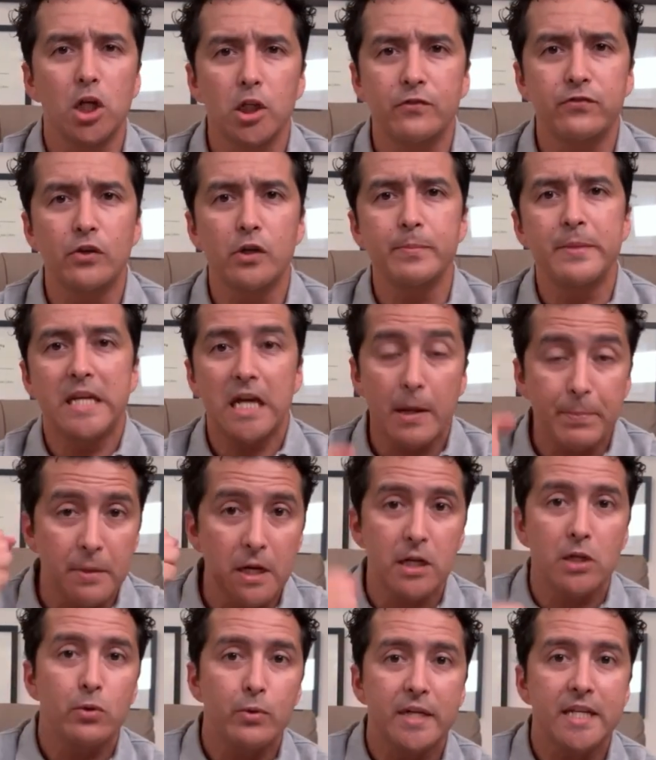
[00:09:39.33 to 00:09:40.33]
Good for me. I'm
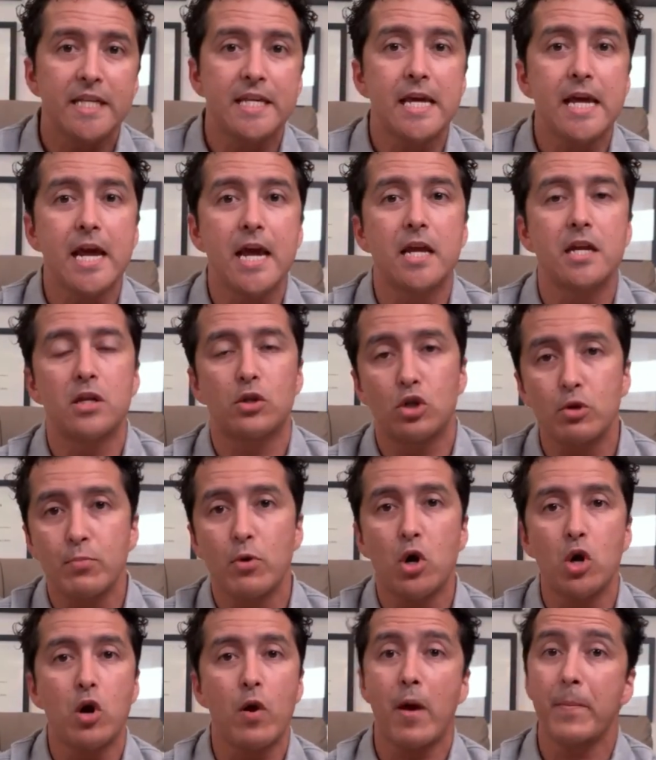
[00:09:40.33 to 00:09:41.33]
gonna do it again
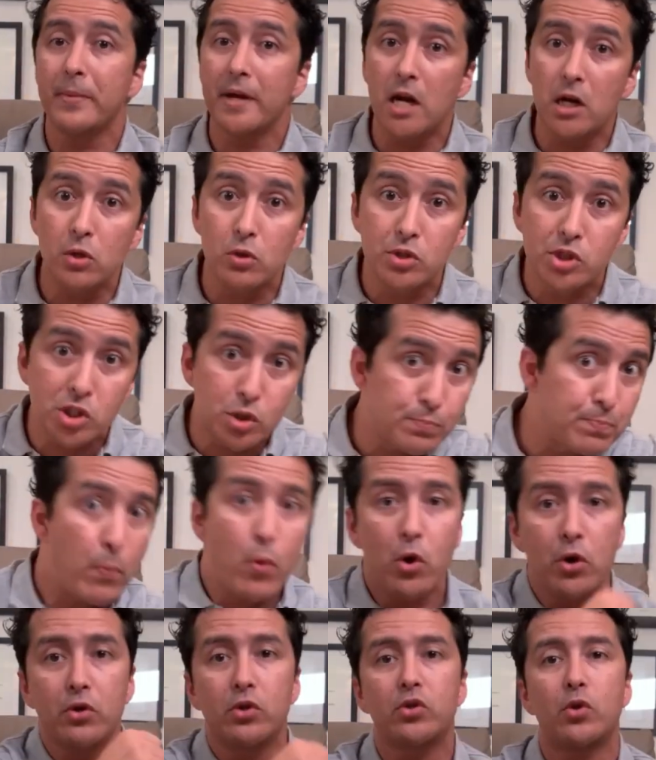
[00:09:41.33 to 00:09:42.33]
tomorrow. I'm gonna lose
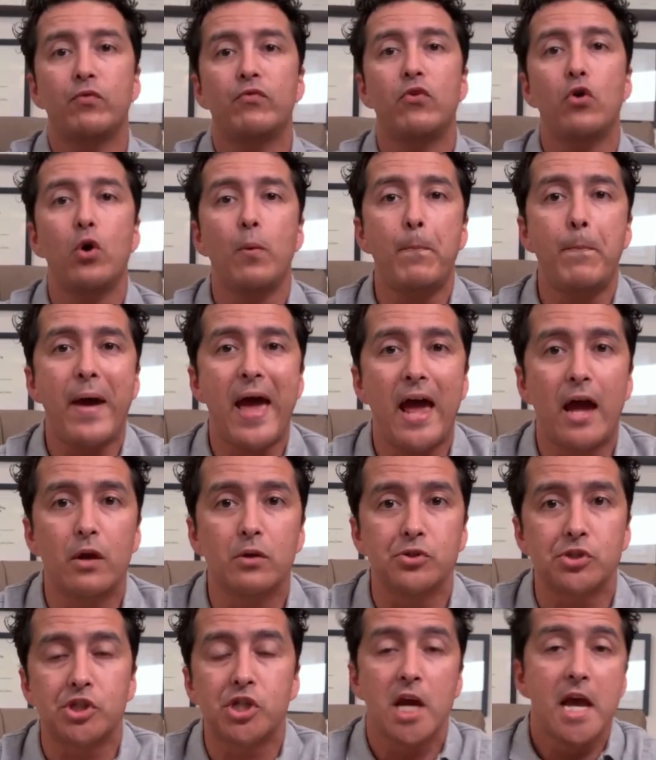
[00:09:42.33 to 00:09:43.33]
0.4
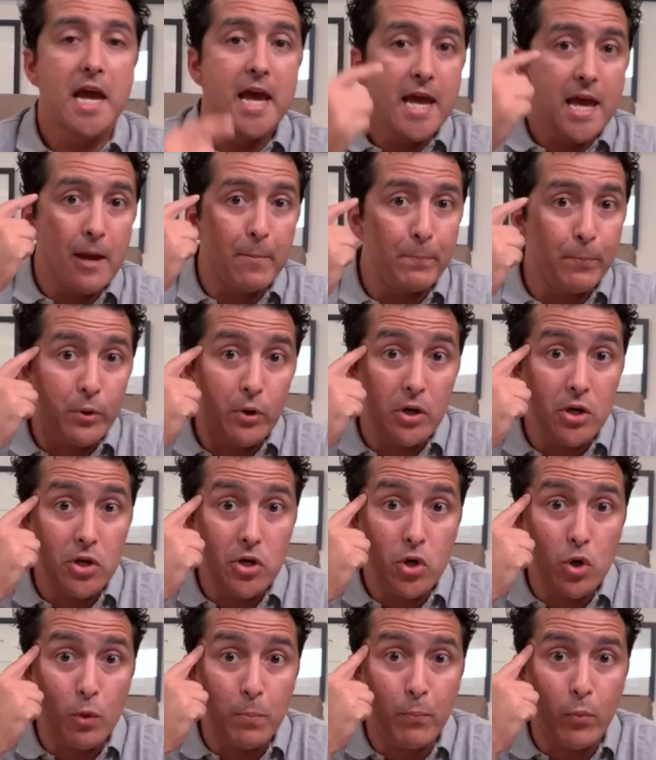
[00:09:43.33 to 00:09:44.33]
pounds and put it
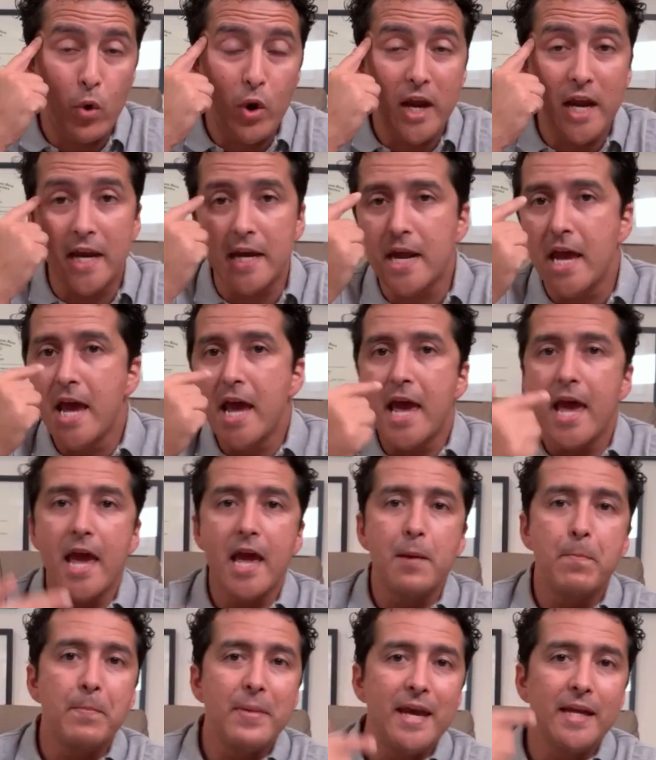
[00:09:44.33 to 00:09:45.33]
into your brain
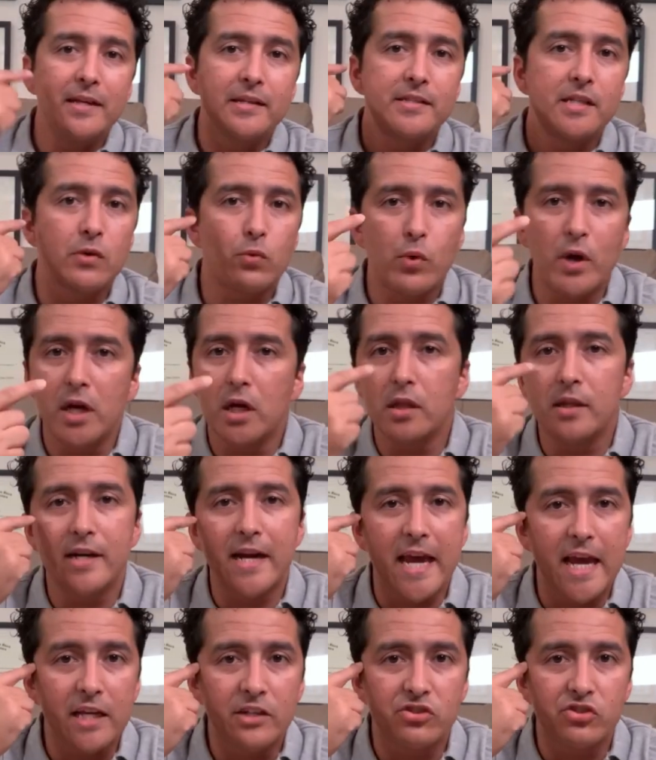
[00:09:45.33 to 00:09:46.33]
and make this a
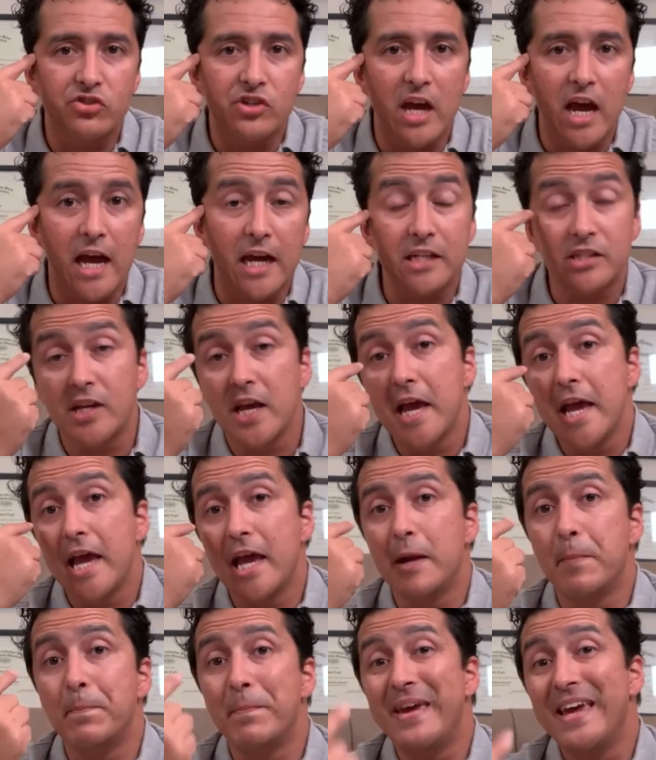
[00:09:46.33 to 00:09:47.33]
regular exercise
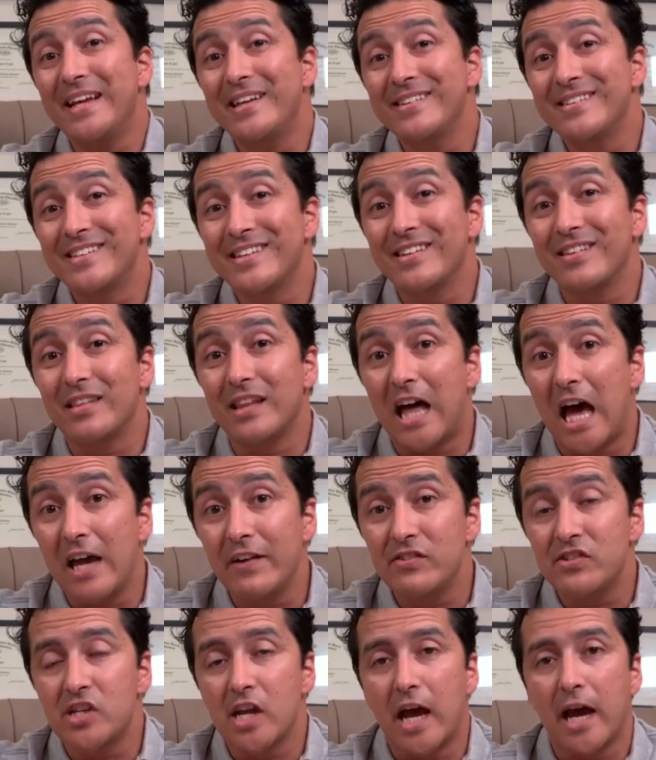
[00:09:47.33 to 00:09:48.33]
and make this a
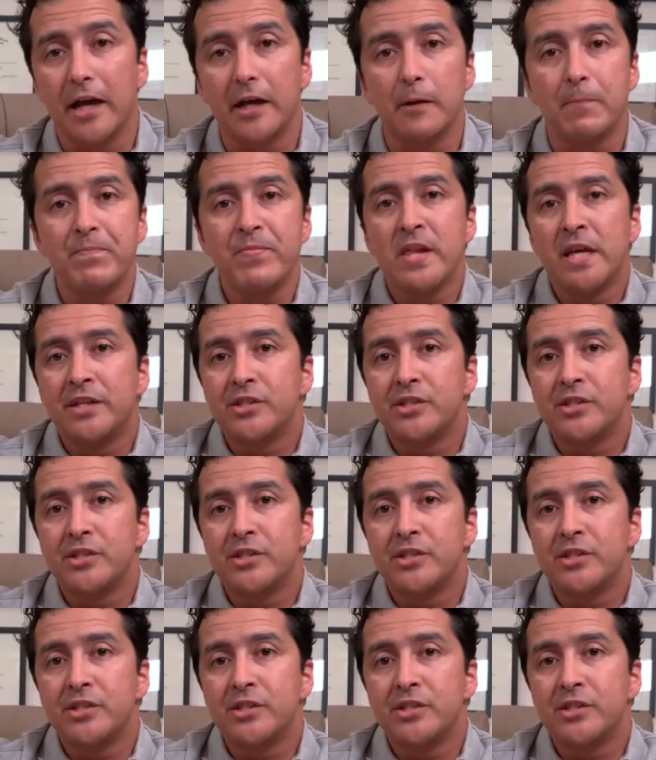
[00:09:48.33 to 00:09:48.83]
lifestyle.